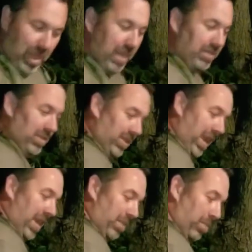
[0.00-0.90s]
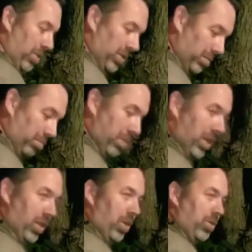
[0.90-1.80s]
just kind of put some
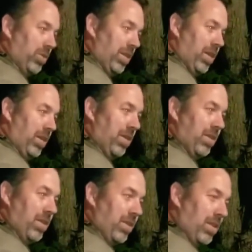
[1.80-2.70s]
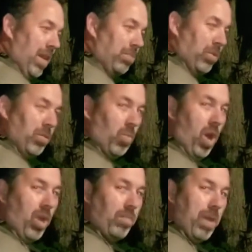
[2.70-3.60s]
pillows and a couple of
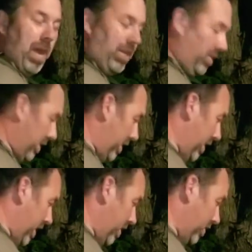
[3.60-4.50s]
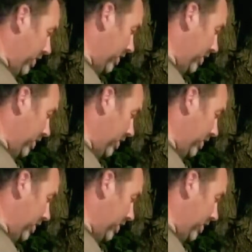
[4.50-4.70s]
water bottles in there just